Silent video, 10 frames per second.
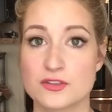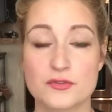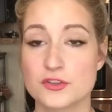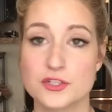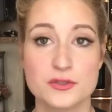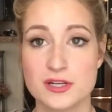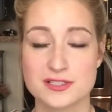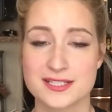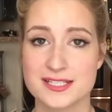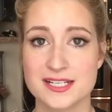So for two
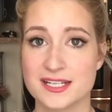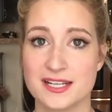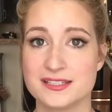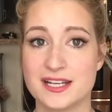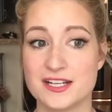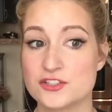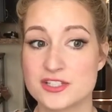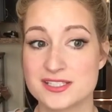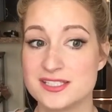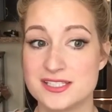years I didn't, and then I
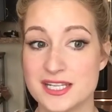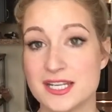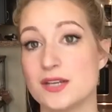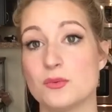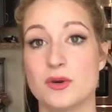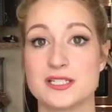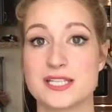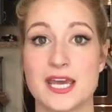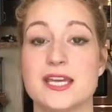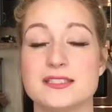just did it one
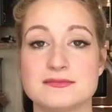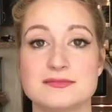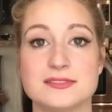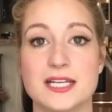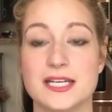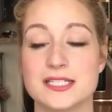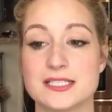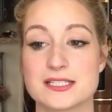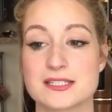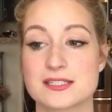day,
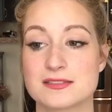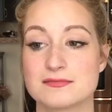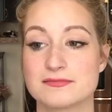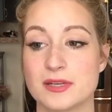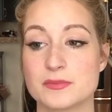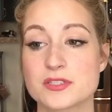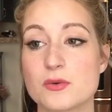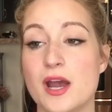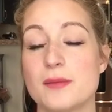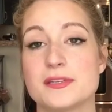and I'm
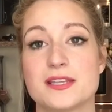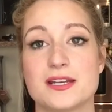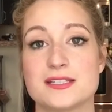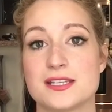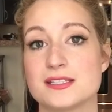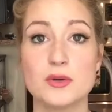so happy that I did.